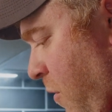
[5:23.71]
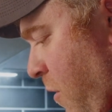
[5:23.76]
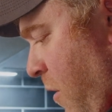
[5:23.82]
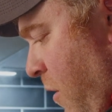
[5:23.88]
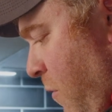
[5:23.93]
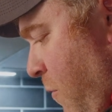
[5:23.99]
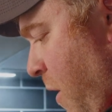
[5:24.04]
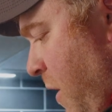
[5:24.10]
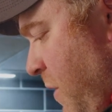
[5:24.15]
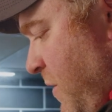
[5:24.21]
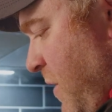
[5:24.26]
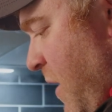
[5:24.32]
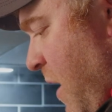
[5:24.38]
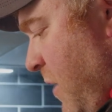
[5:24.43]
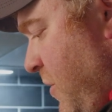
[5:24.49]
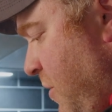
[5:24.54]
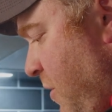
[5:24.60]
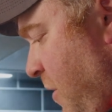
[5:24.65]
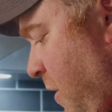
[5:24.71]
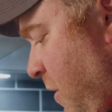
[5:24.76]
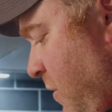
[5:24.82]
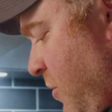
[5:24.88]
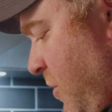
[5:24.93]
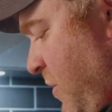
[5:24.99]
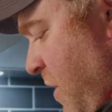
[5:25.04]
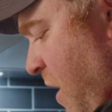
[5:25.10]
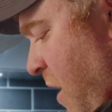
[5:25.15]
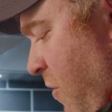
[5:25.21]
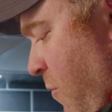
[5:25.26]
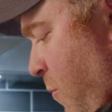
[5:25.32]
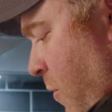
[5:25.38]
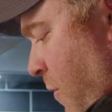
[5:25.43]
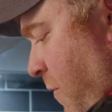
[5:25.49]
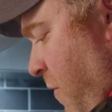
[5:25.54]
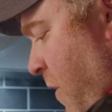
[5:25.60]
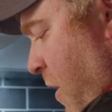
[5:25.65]
long ways actually. Just adds
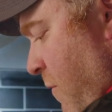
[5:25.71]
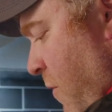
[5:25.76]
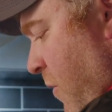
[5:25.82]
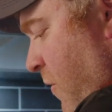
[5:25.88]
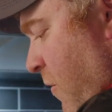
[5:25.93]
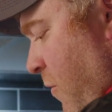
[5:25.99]
more flavor to